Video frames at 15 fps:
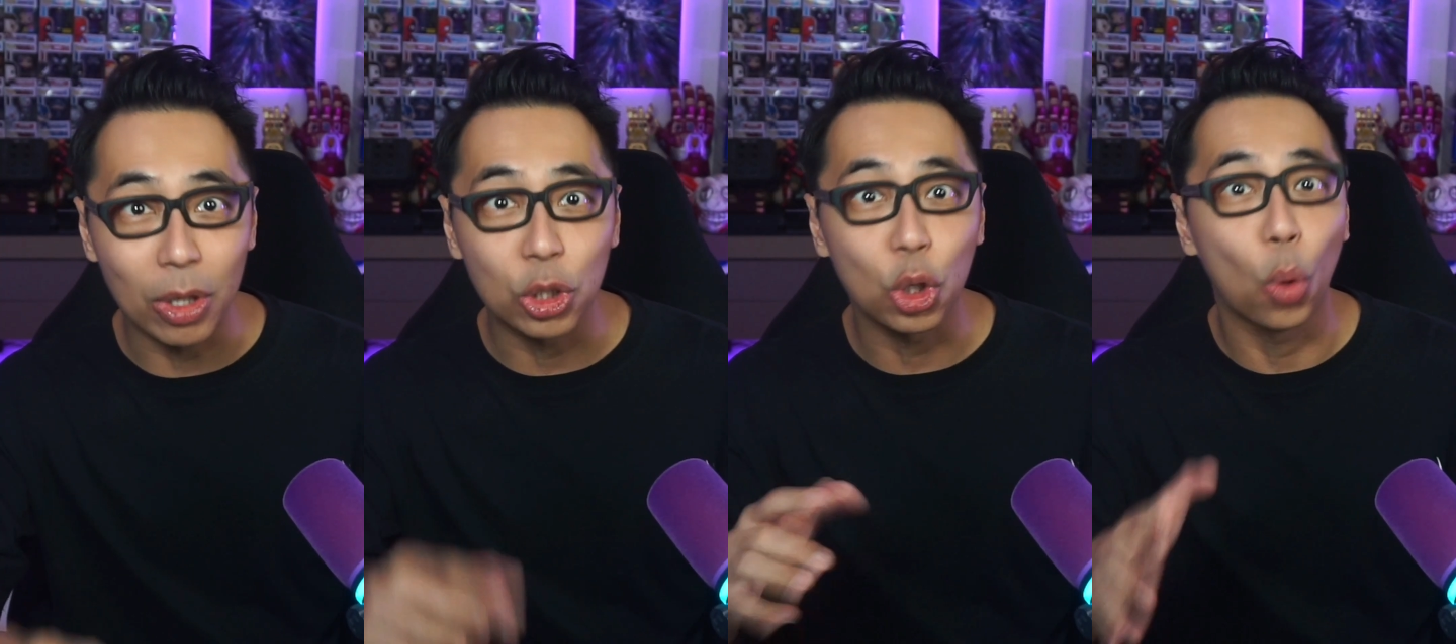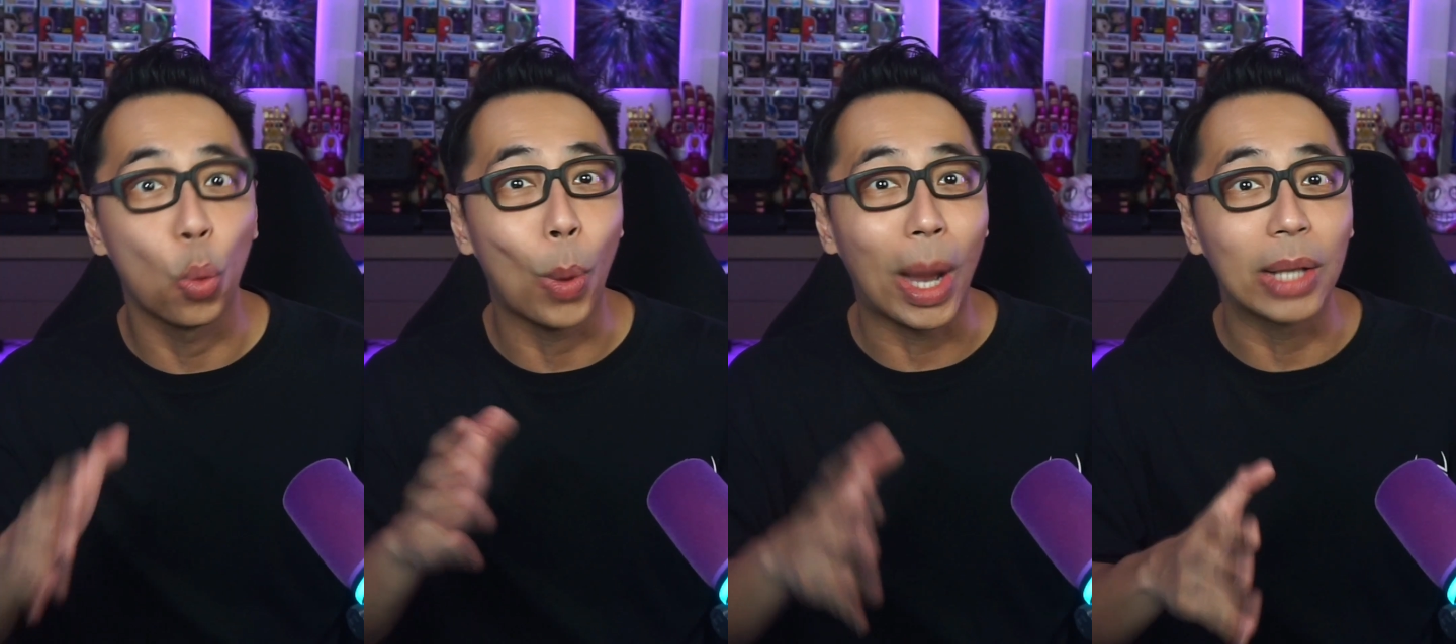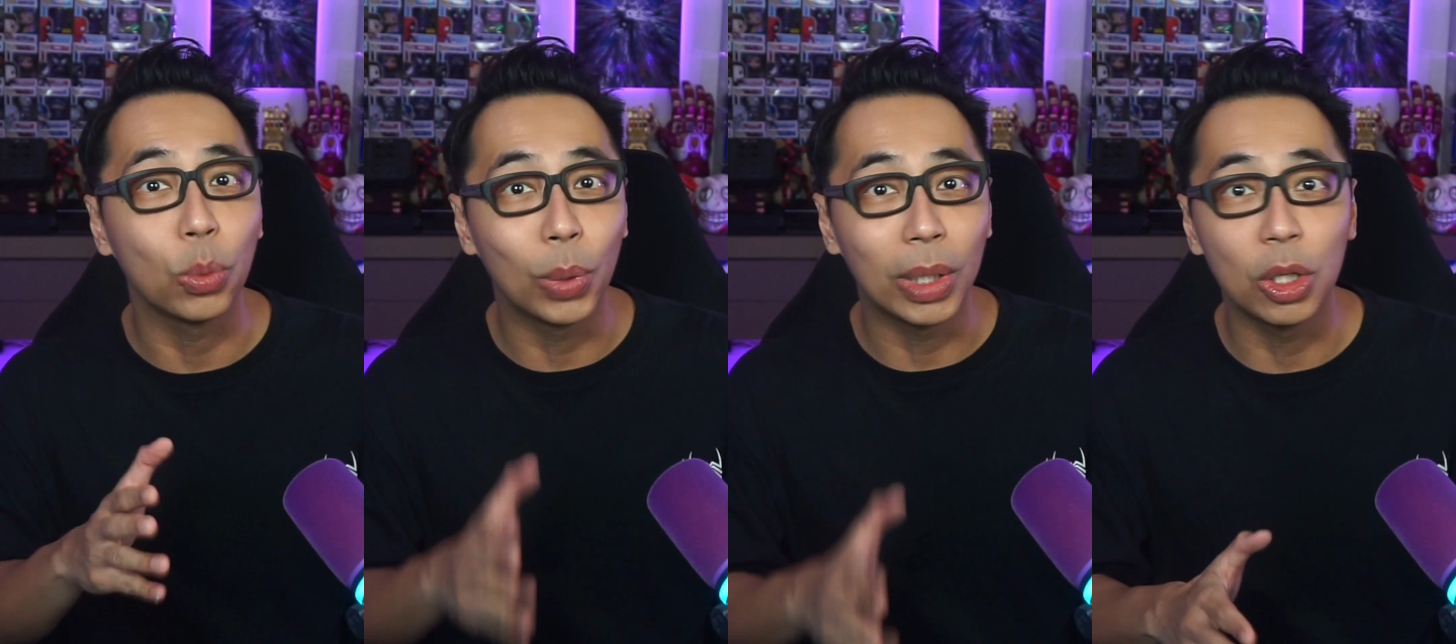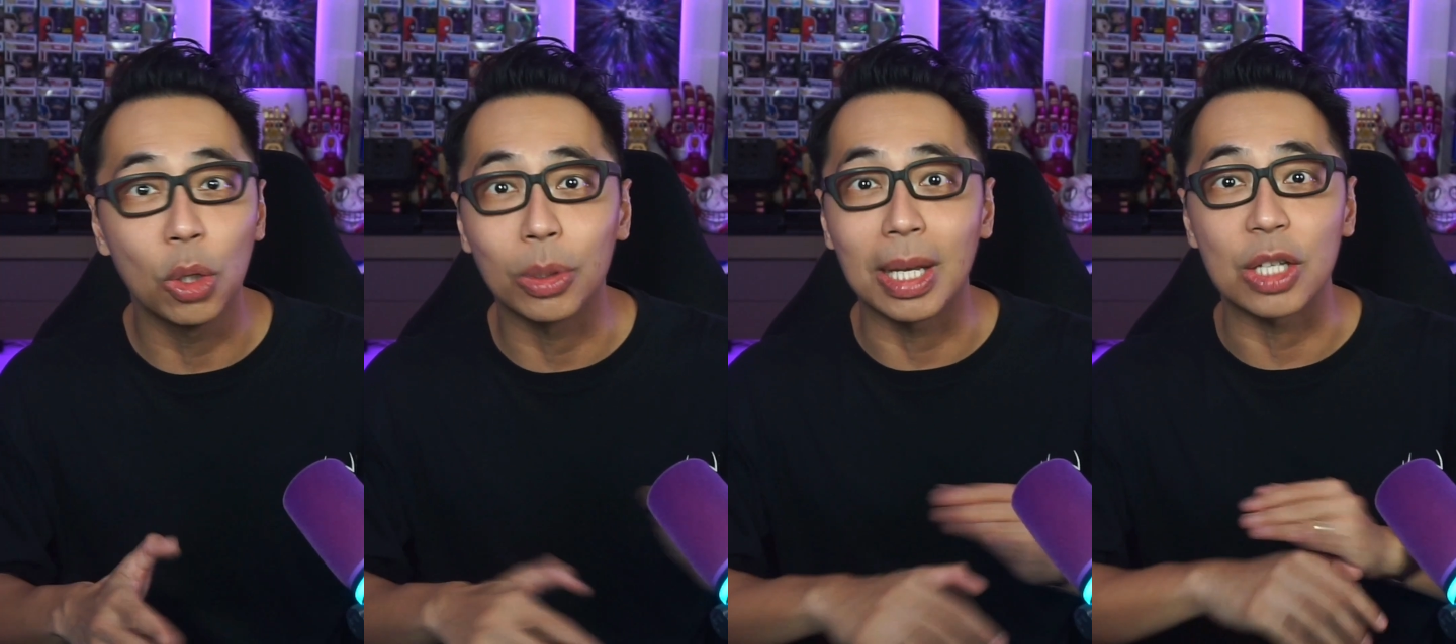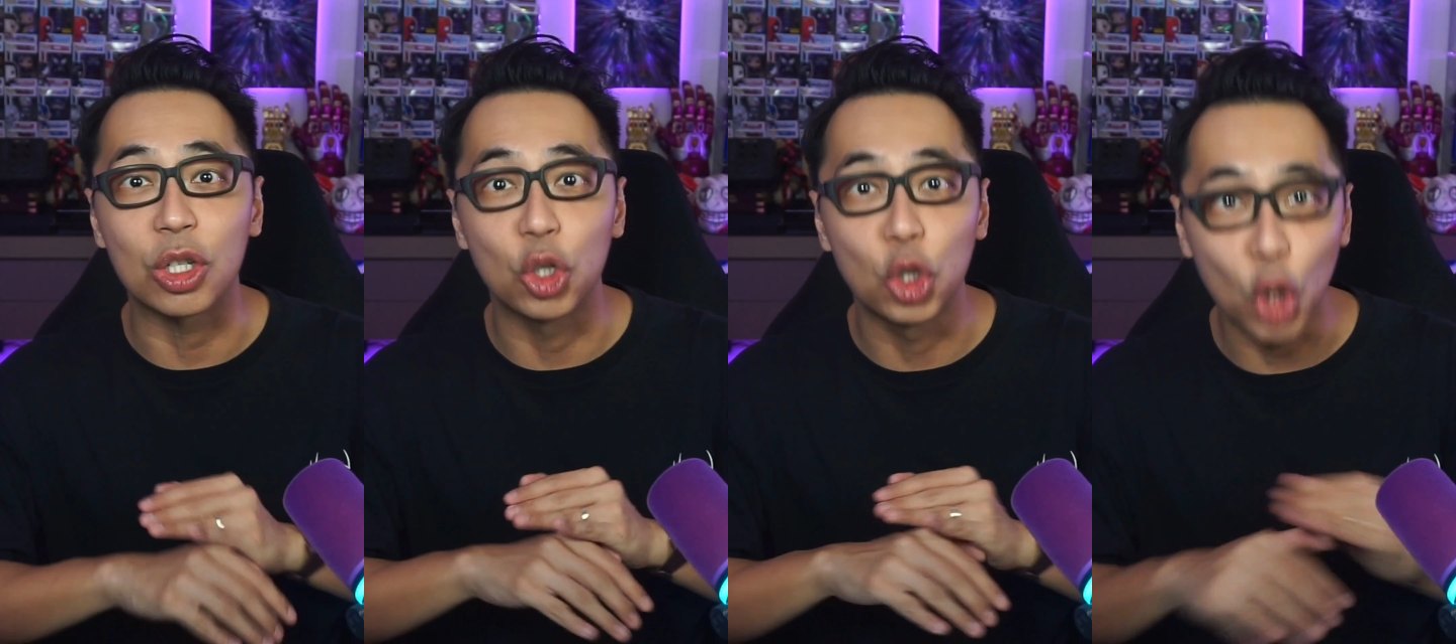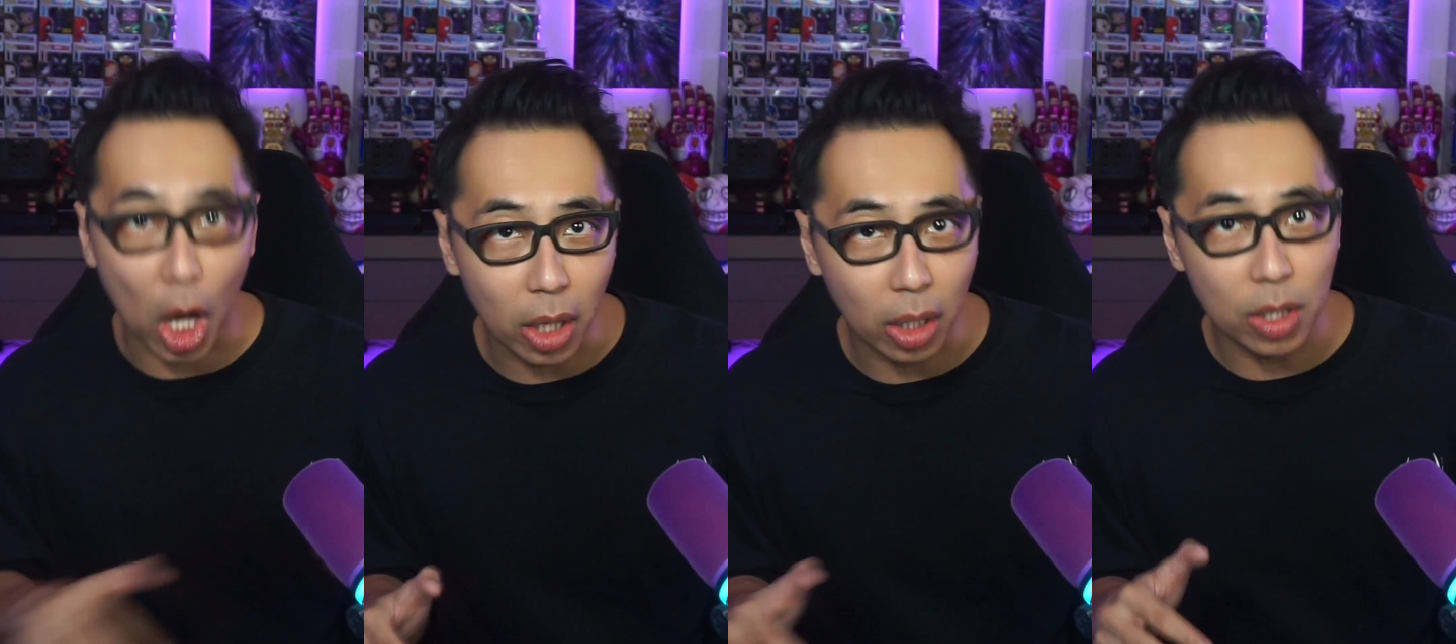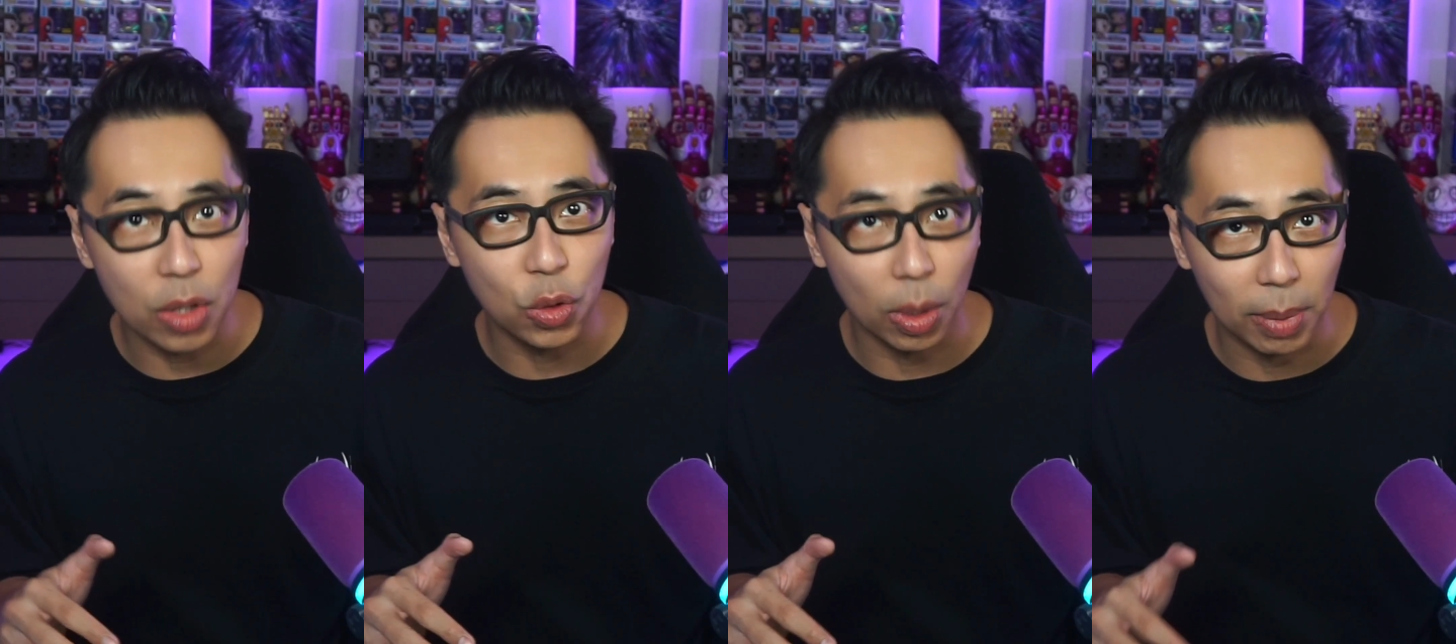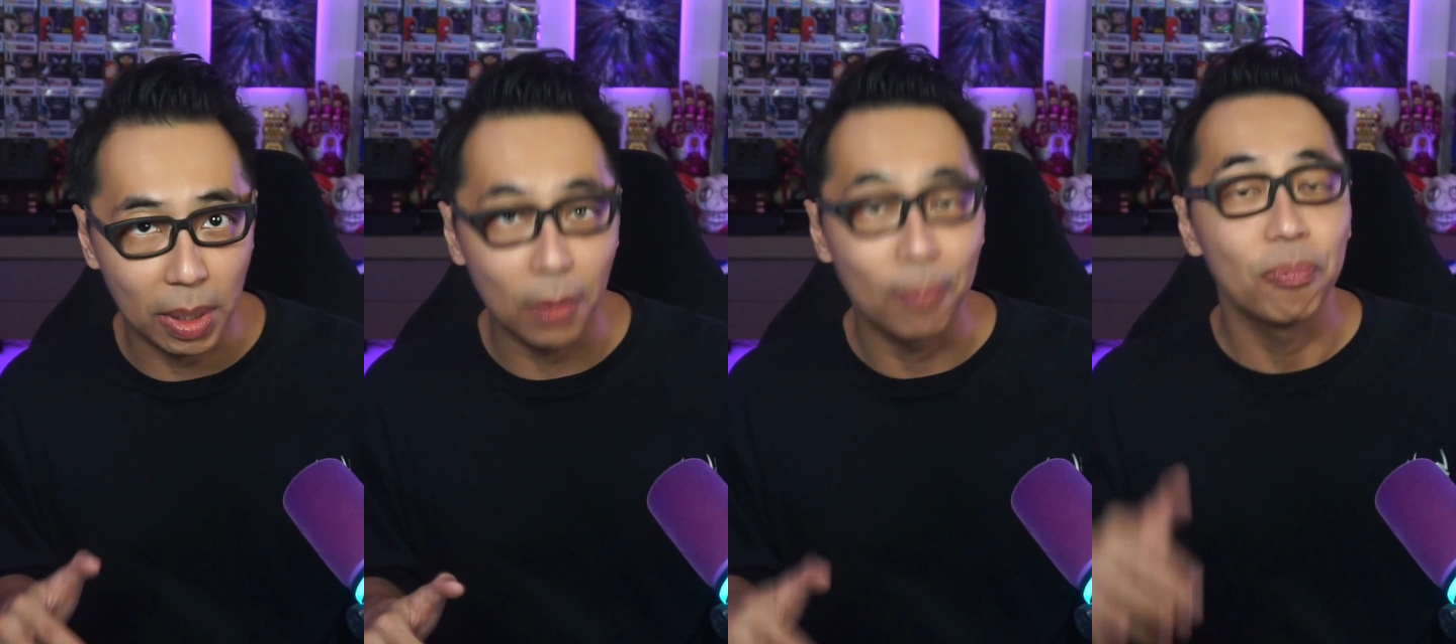so White Widow does not
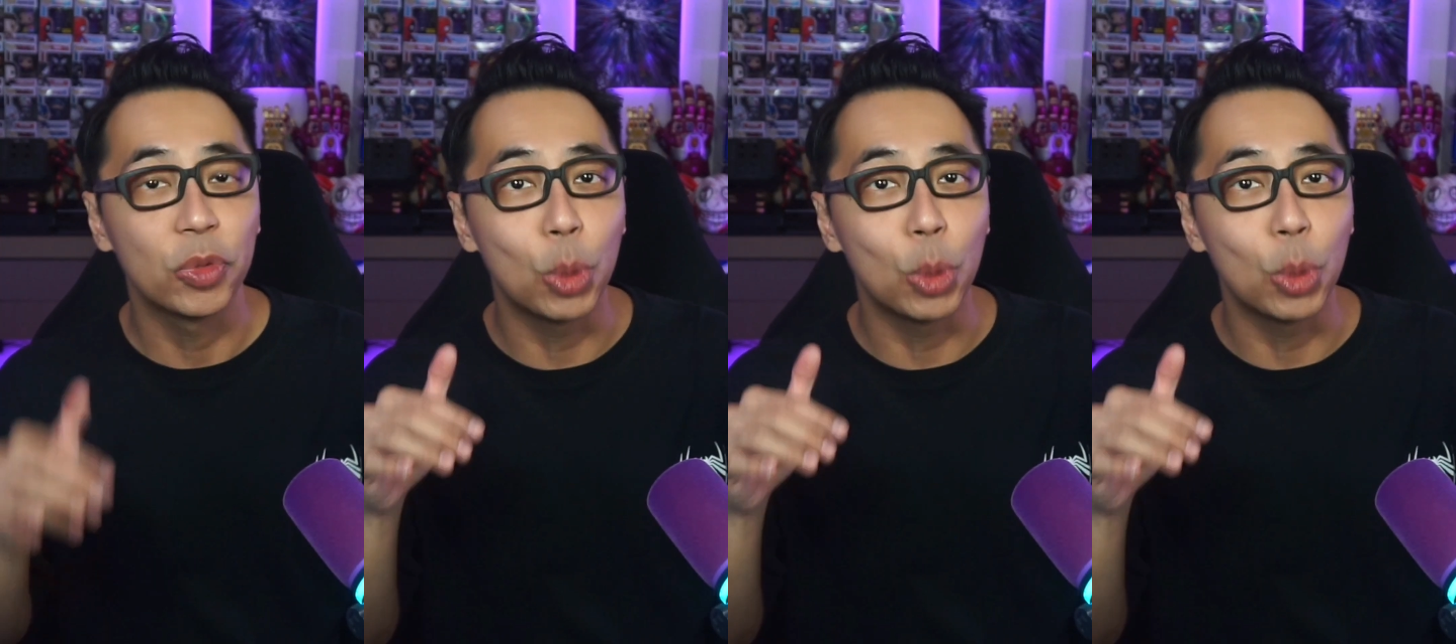contribute